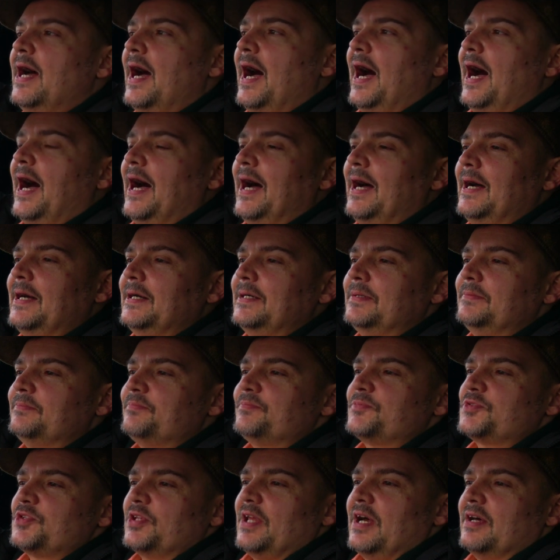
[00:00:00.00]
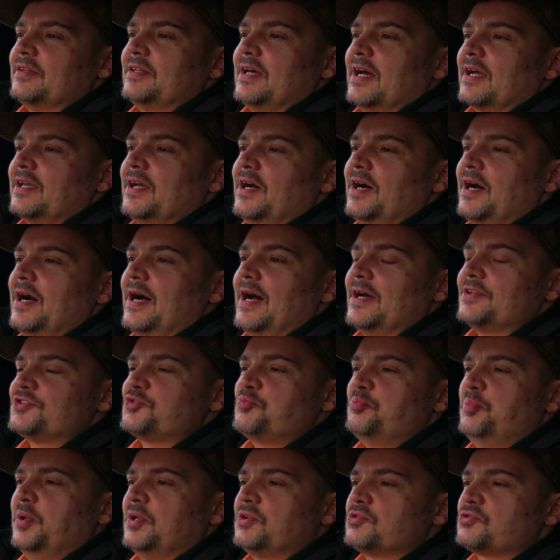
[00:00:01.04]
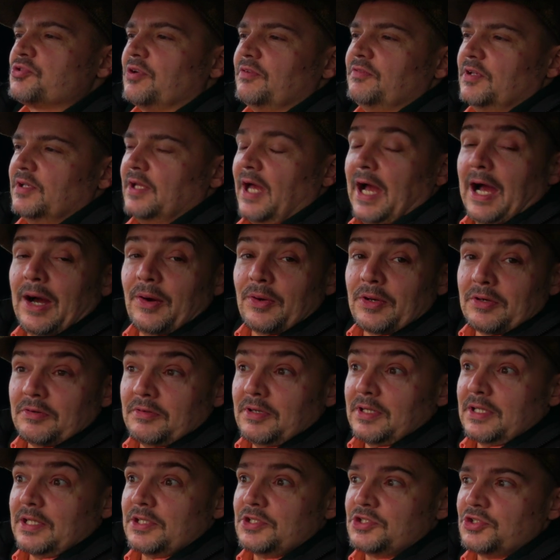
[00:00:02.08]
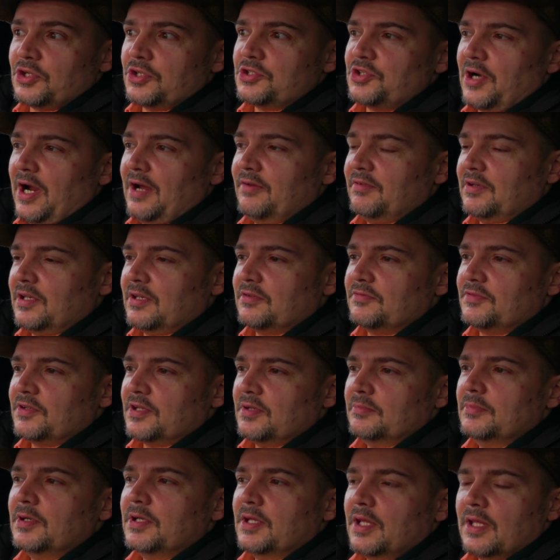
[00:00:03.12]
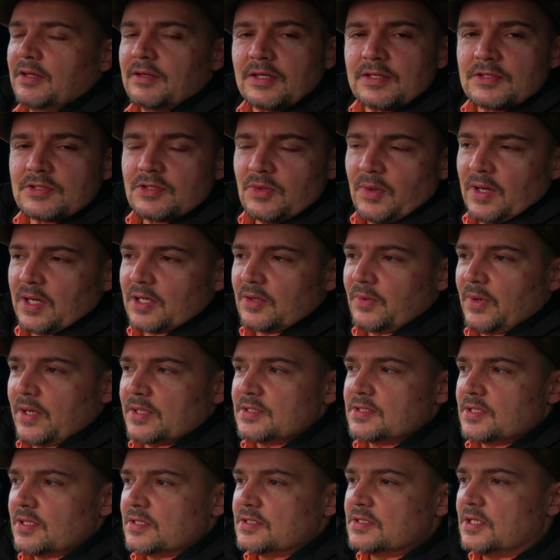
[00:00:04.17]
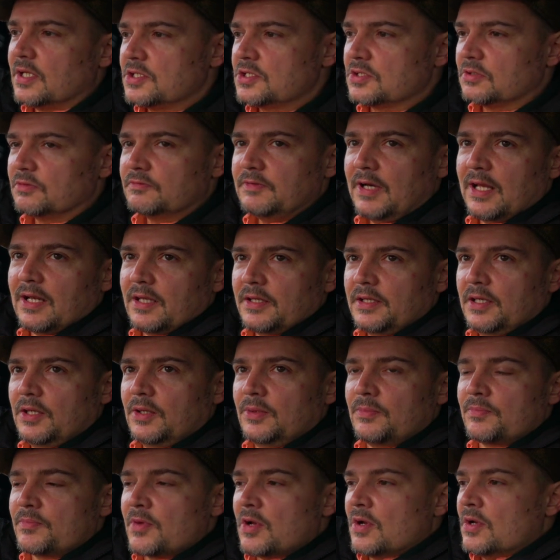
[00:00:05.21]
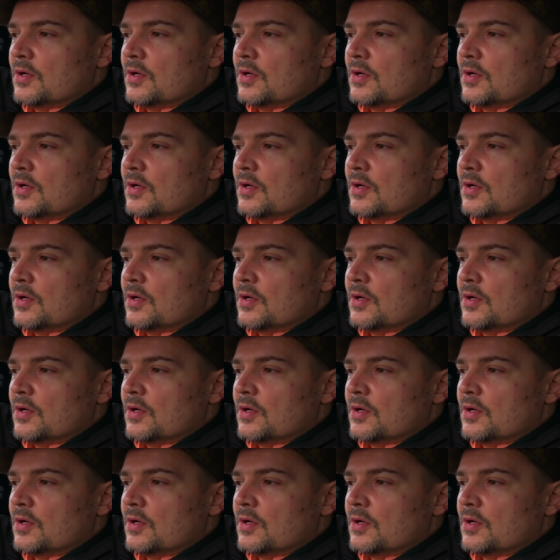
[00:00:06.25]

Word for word: Um, so that, that car has been driven now, and I really enjoy driving it for the money. I think it's quite quite sensational value.